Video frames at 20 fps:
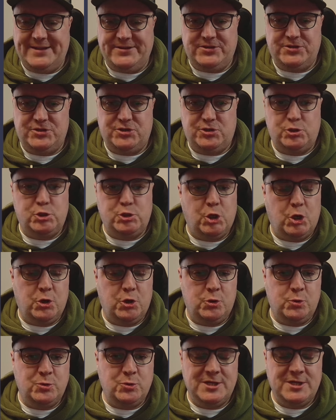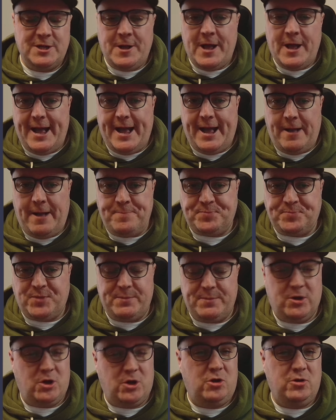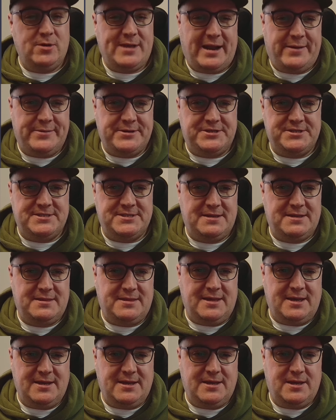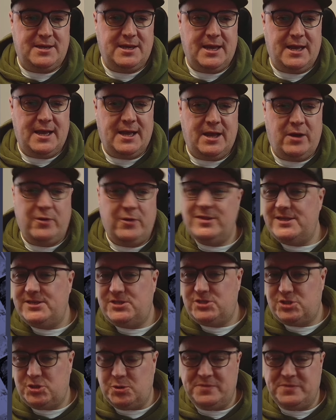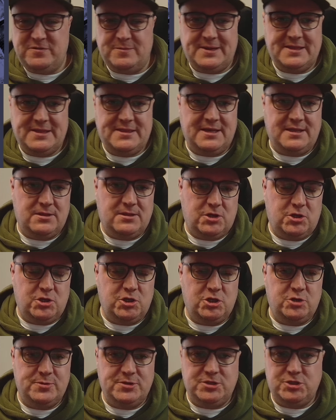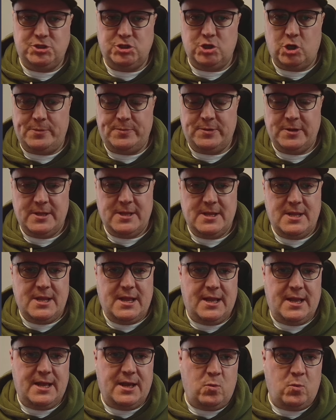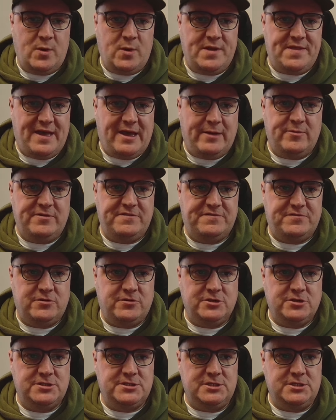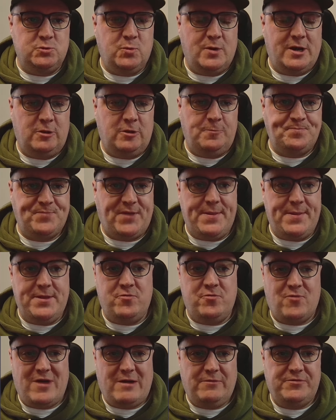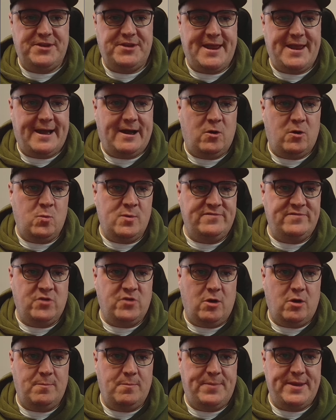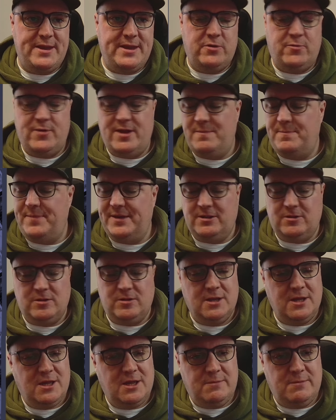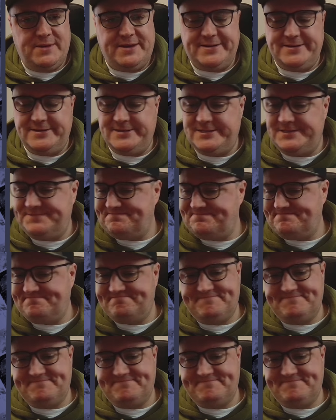and Toad, but all characters I think, or at least 2 of them I think, that can do a job with Emma Frost as well. And then rounding it out, we've got Beta Ray Bill, because